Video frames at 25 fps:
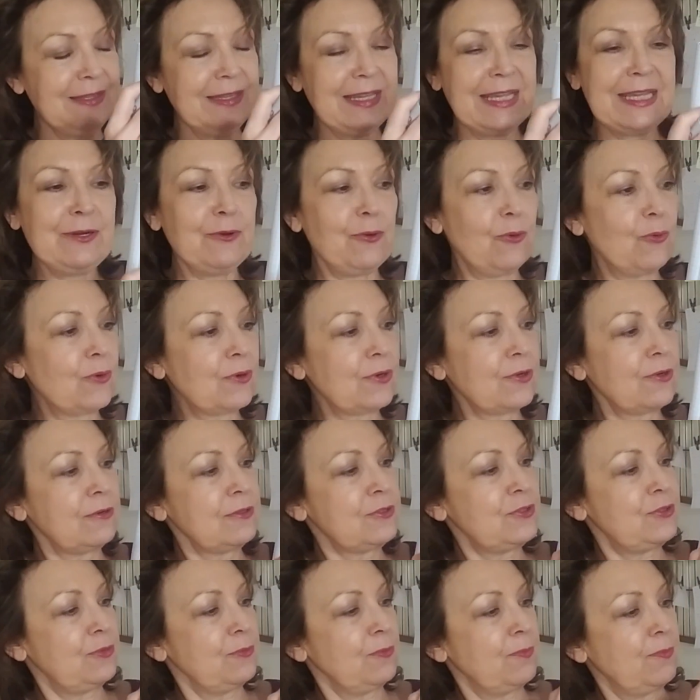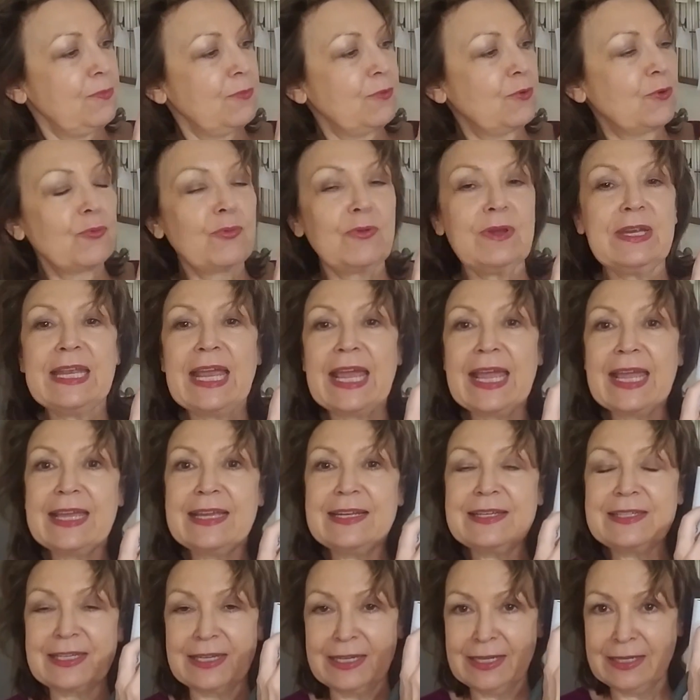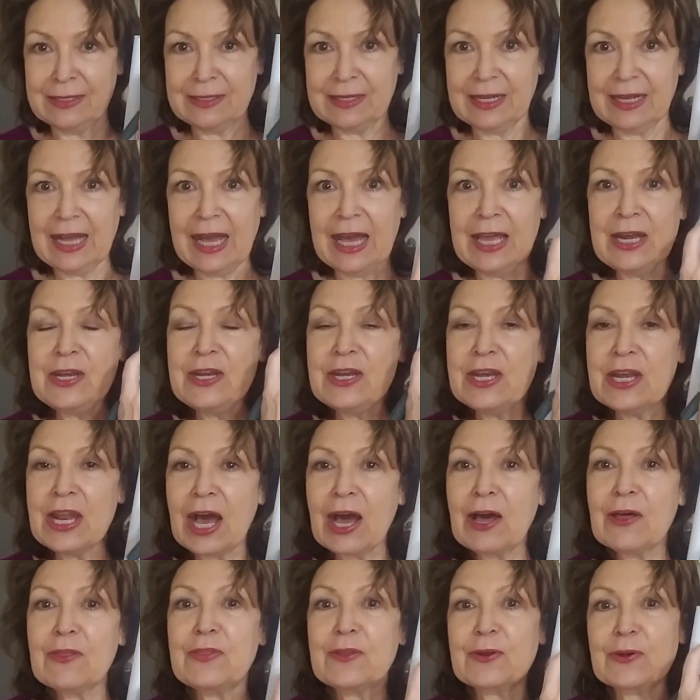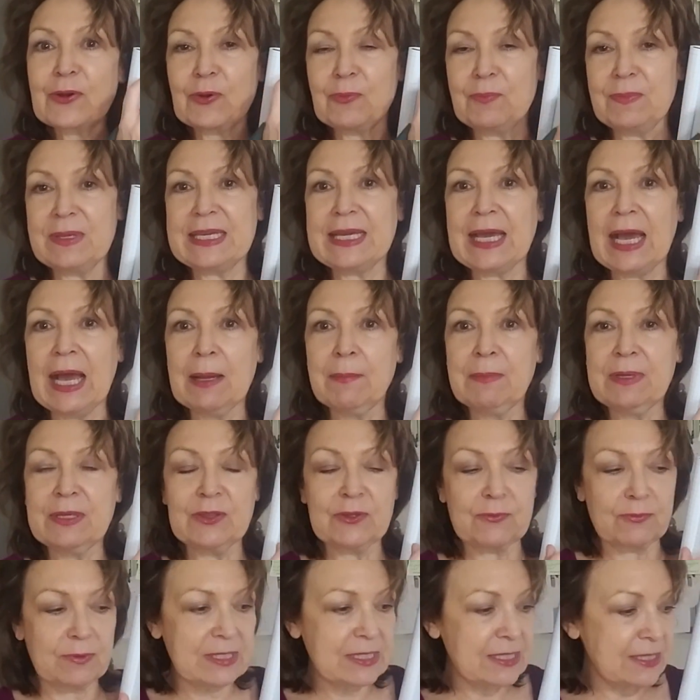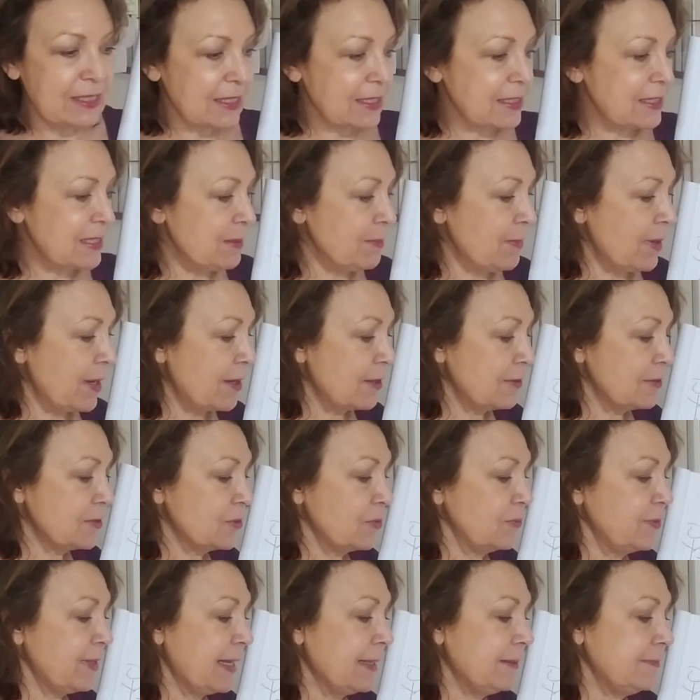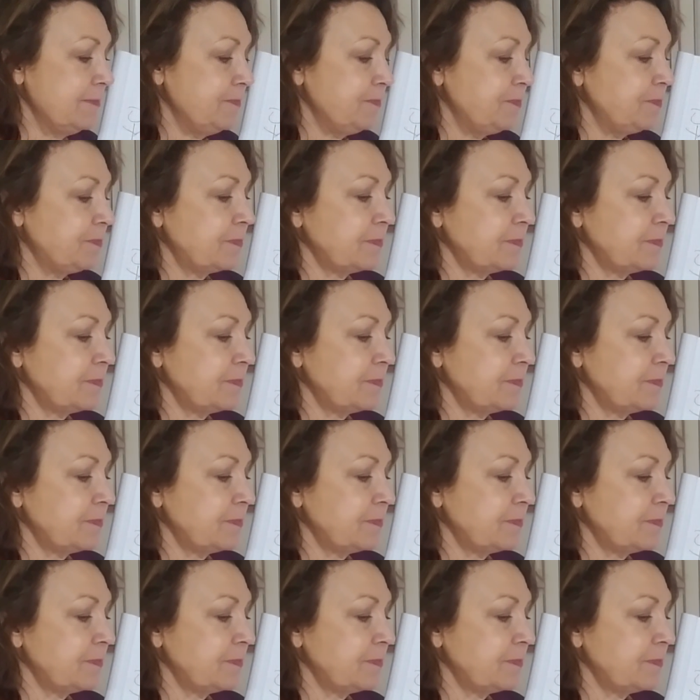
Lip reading: in order to create another becoming 360 model, so that